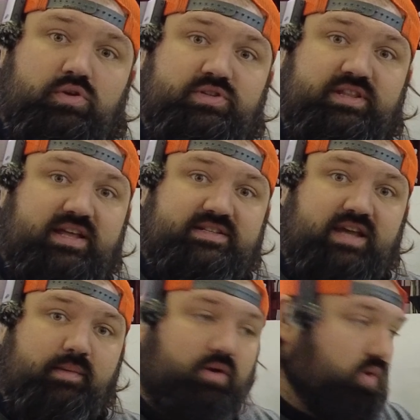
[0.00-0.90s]
Using that
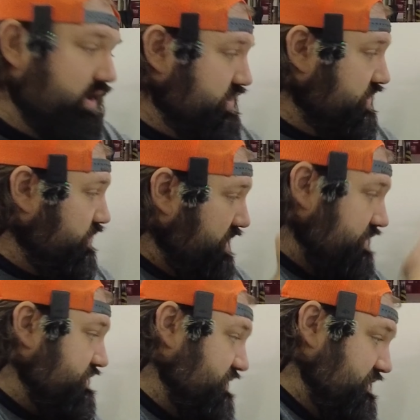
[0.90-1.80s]
same equation, we can
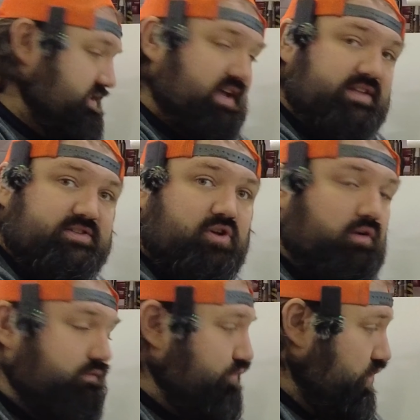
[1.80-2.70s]
instead
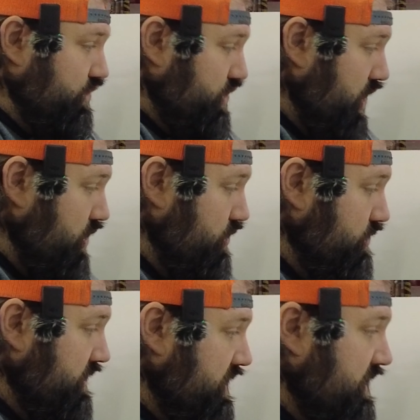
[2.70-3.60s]
solve for load,